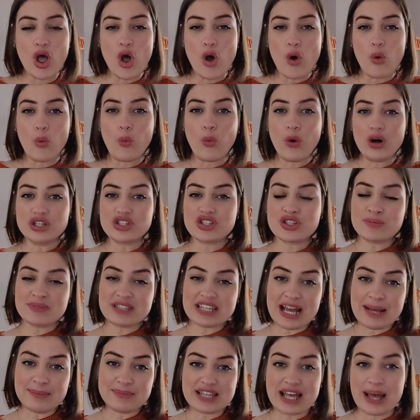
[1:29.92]
What
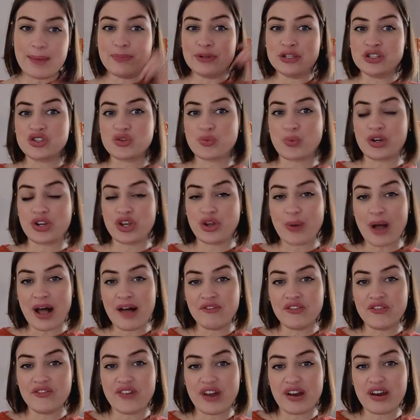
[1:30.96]
sometimes happens when you have a
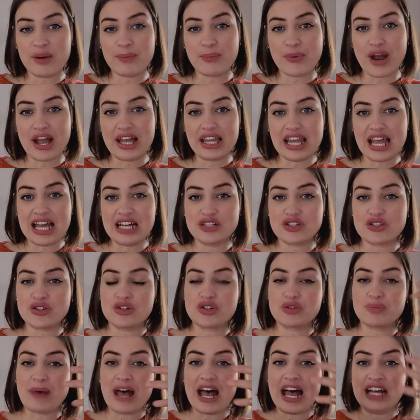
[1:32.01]
very bright light source
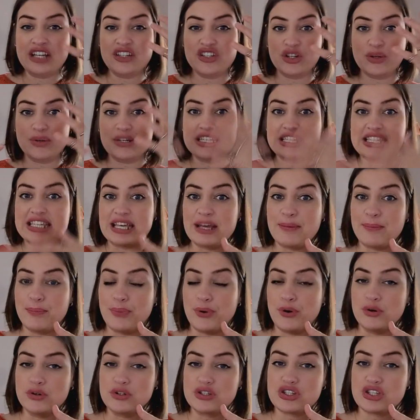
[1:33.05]
behind you is it
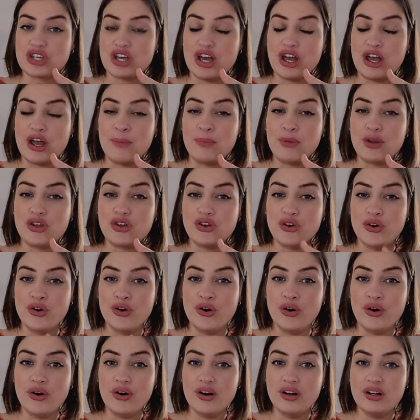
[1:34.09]
puts
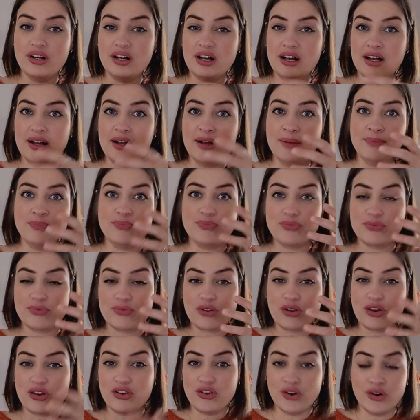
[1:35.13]
your
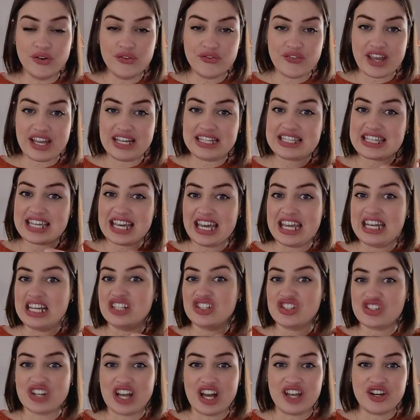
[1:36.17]
face in
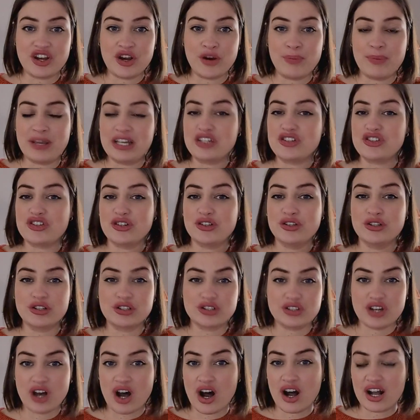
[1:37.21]
shadow, makes you look
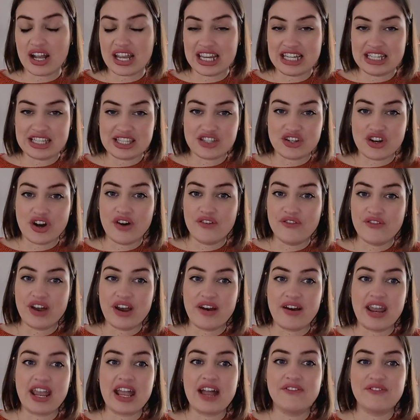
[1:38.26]
dark. It's not
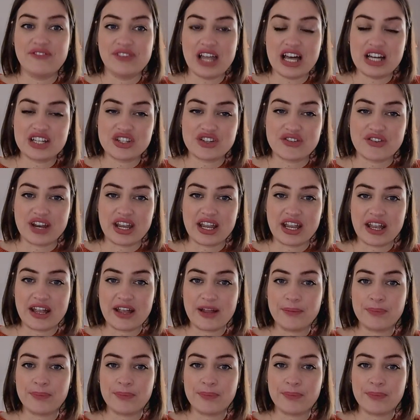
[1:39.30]
very flattering.